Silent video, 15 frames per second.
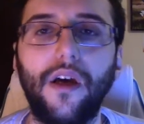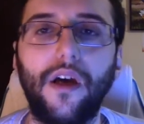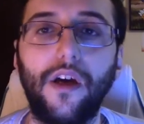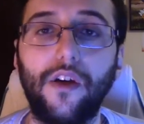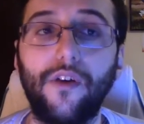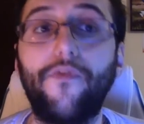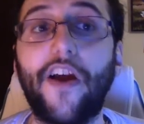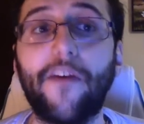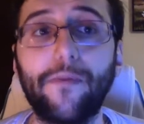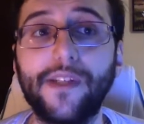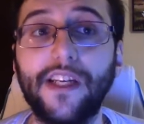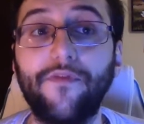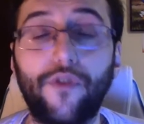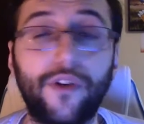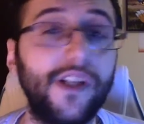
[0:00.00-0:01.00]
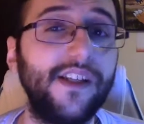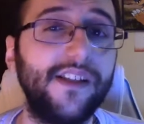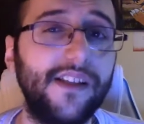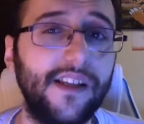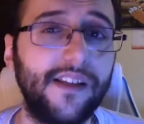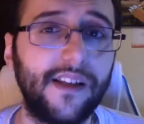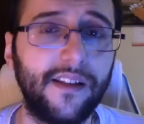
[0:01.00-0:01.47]
5% for this
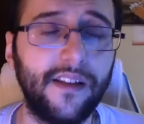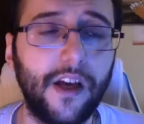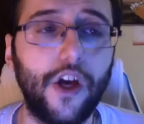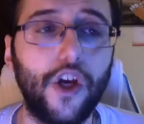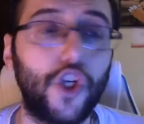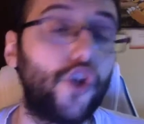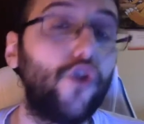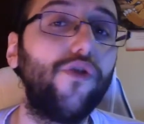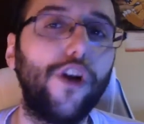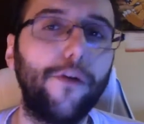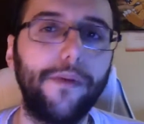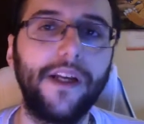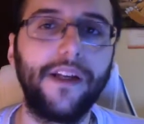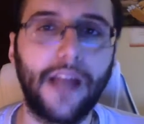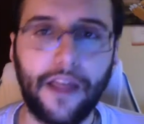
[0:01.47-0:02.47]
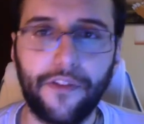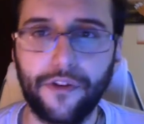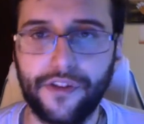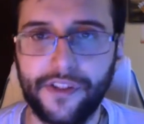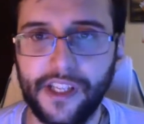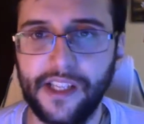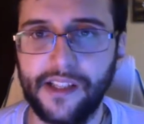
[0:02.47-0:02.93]
season. Should there be another
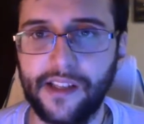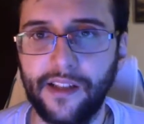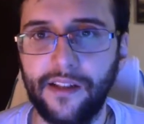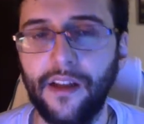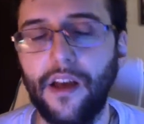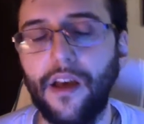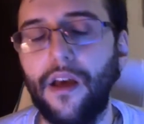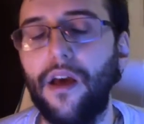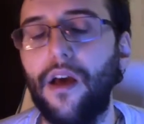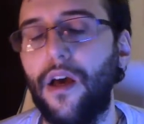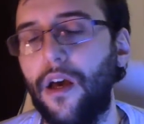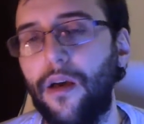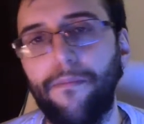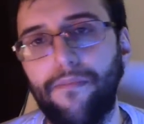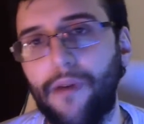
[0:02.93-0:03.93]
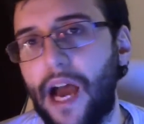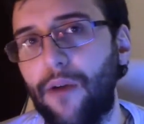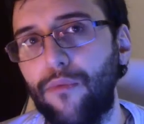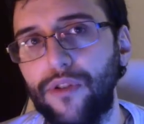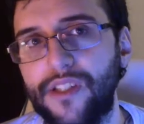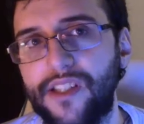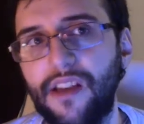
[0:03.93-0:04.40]
season? I
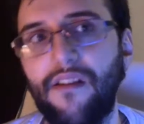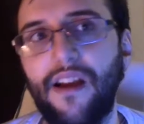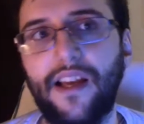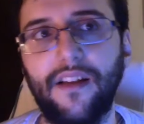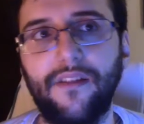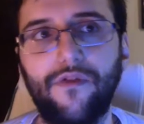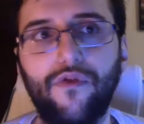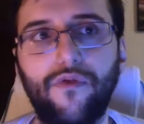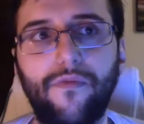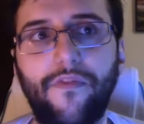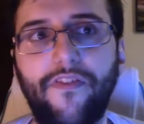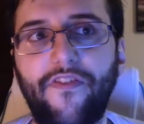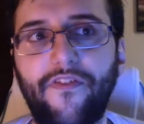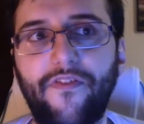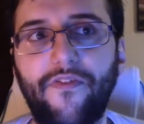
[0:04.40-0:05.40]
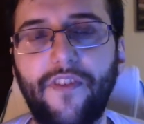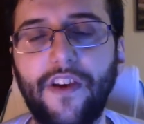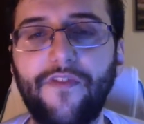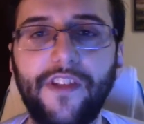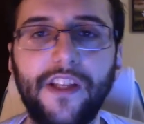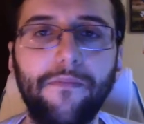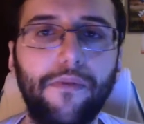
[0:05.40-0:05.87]
would say like a
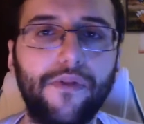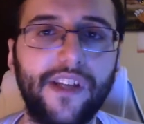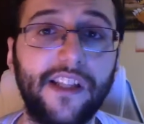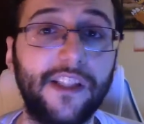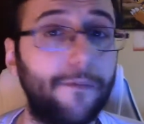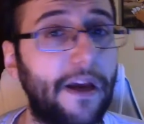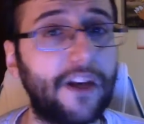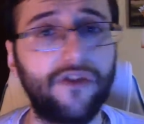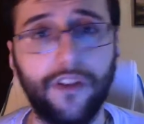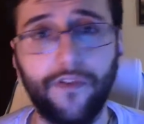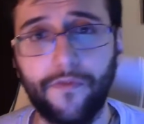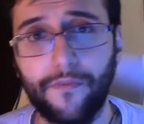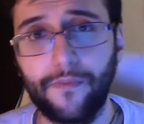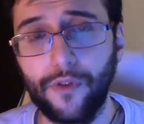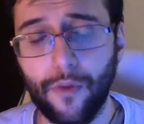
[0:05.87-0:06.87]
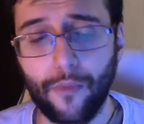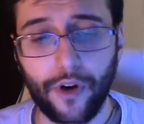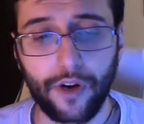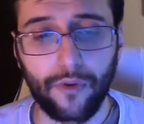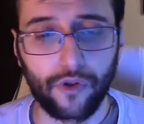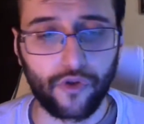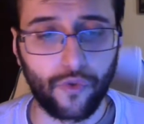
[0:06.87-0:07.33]
15%, especially if No More
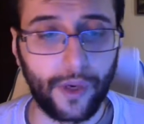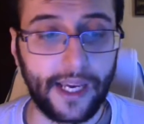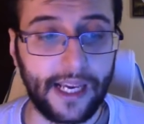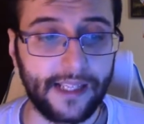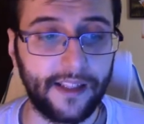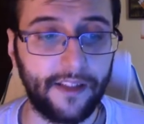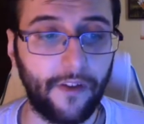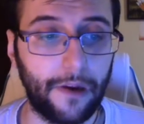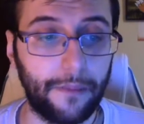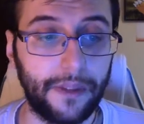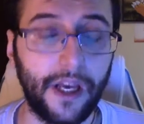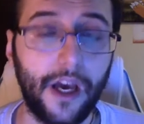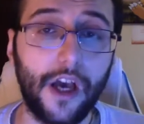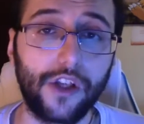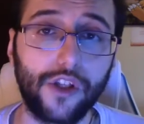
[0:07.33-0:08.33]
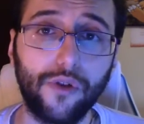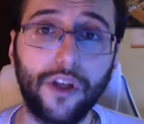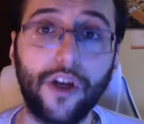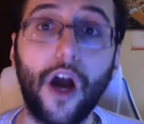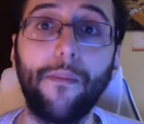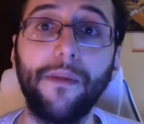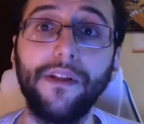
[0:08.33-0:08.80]
Heroes 3 is in development. So the
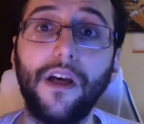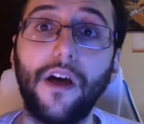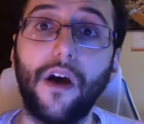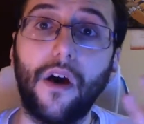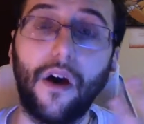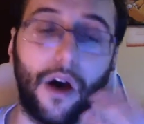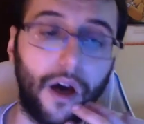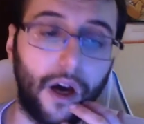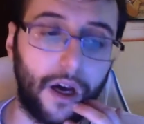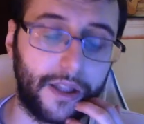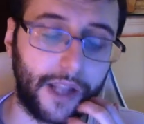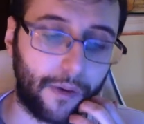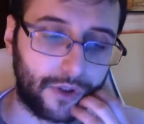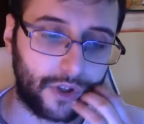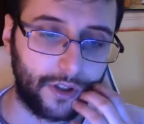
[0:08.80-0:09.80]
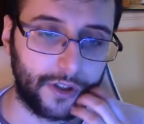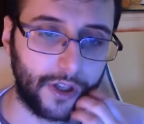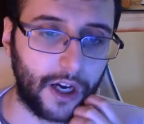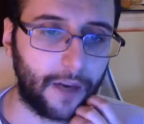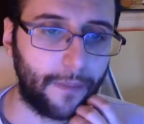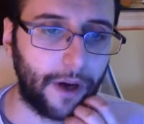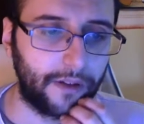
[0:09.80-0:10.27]
comment that I was going to
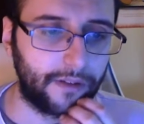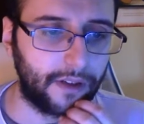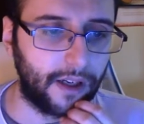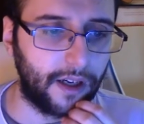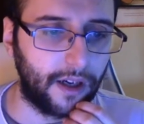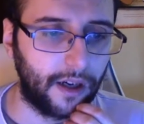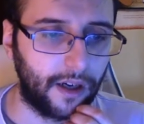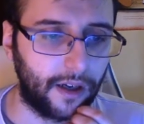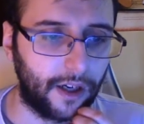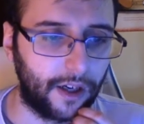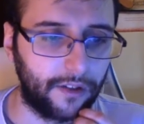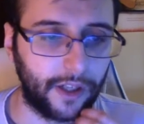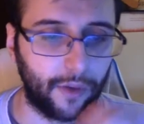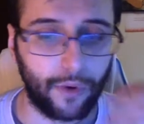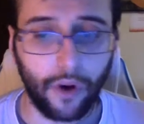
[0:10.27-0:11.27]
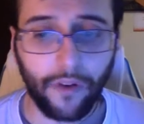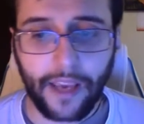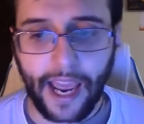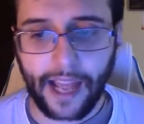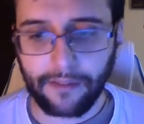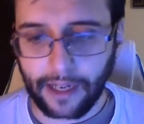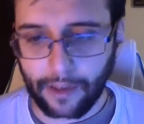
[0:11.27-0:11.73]
talk about earlier, we only
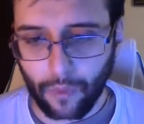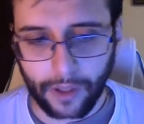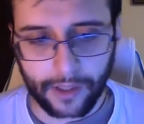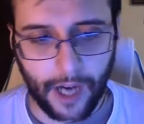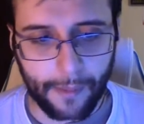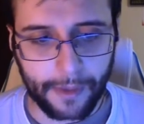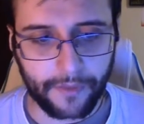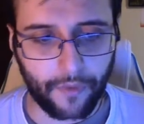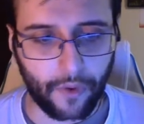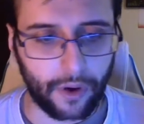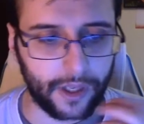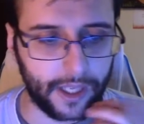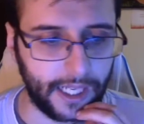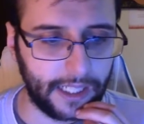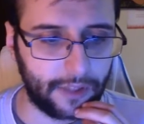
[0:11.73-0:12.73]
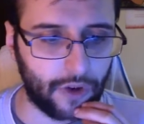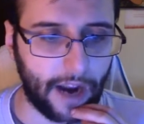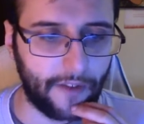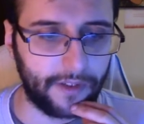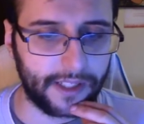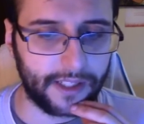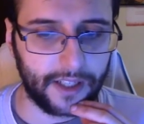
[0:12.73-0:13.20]
had like one comment for the
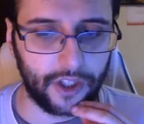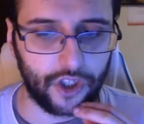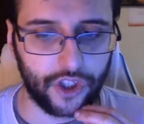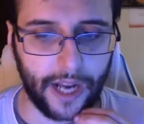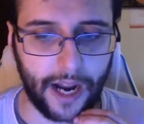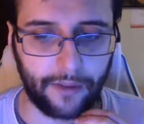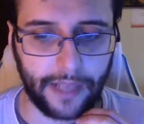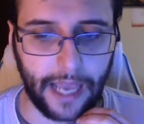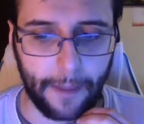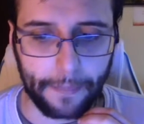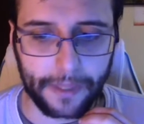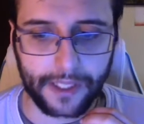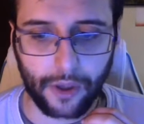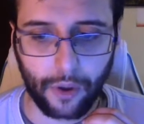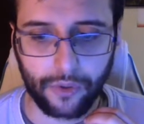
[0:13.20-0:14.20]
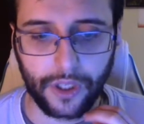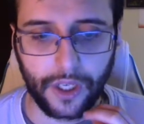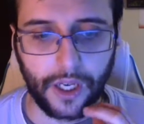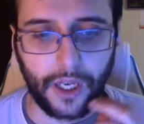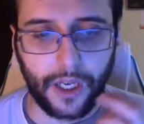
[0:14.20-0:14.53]
Travis touchdown episode.